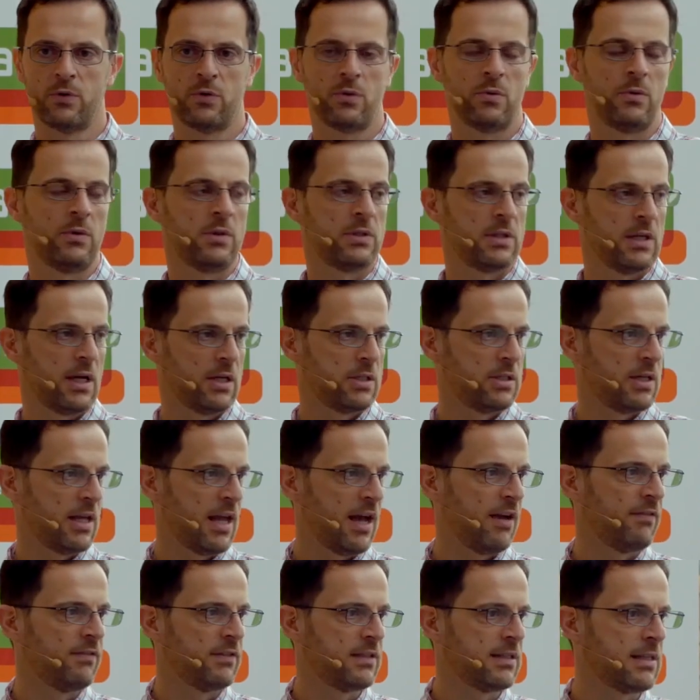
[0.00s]
source actually
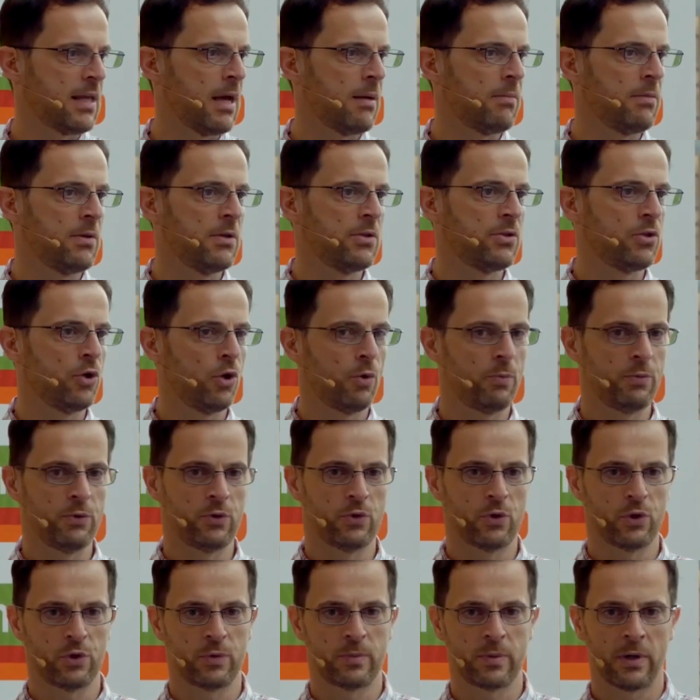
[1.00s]
have established an open
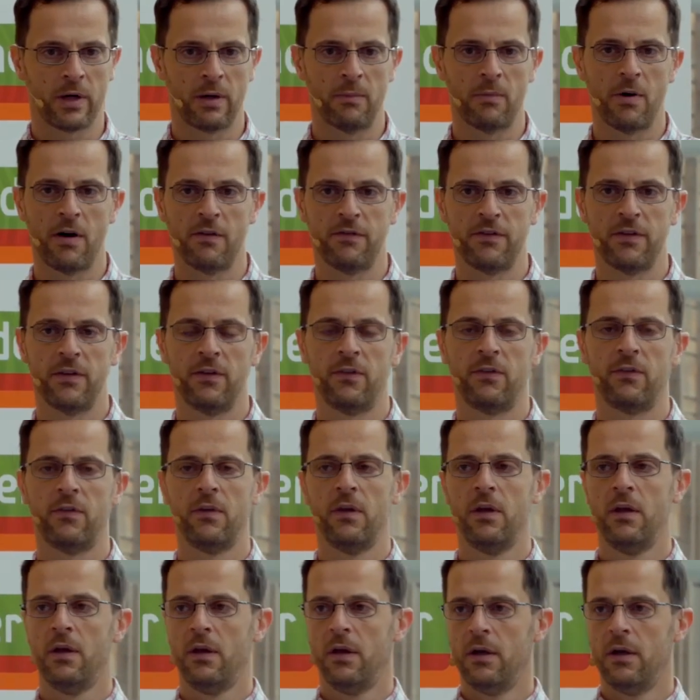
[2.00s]
source program office